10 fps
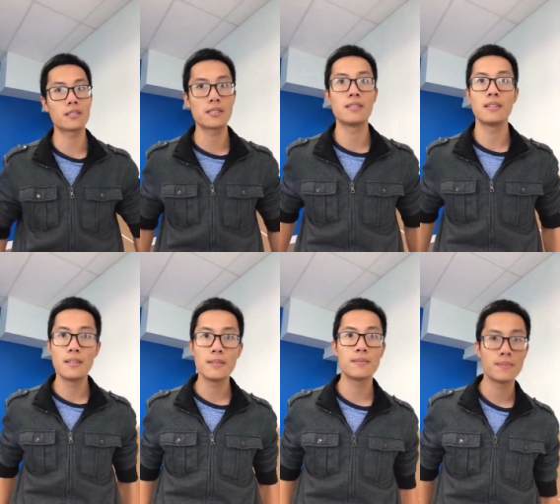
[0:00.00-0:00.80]
and
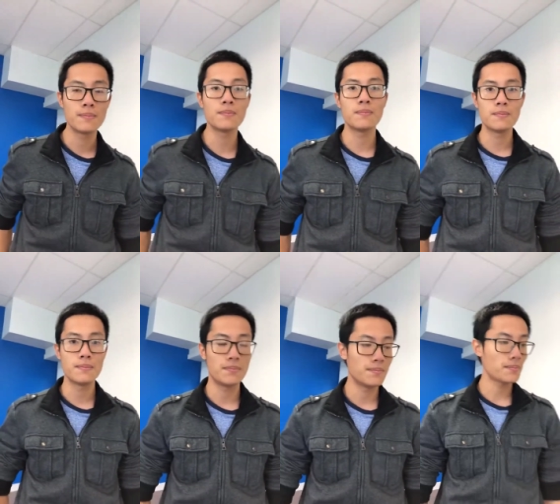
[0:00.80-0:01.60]
that's not good. We'll be
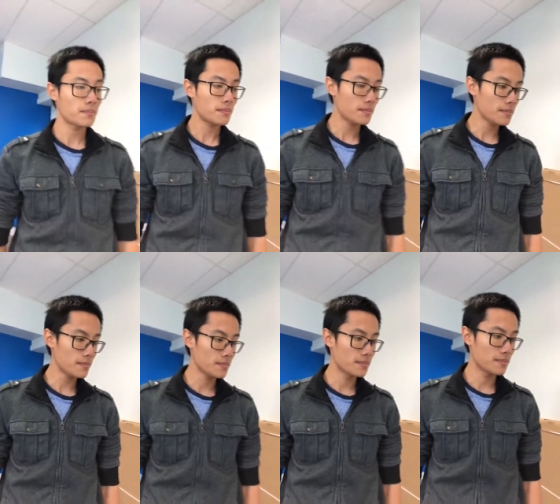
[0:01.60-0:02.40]
blinding
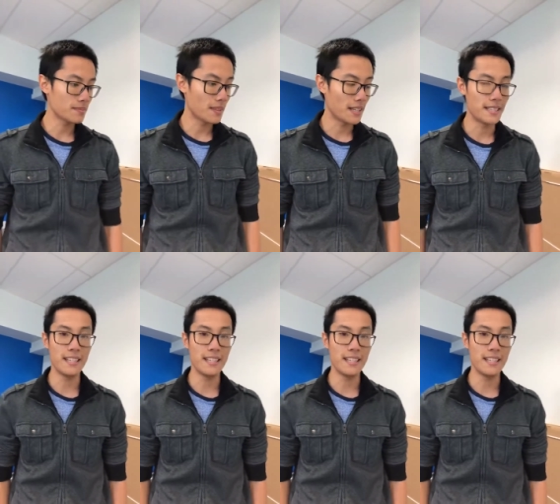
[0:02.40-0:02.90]
everybody instead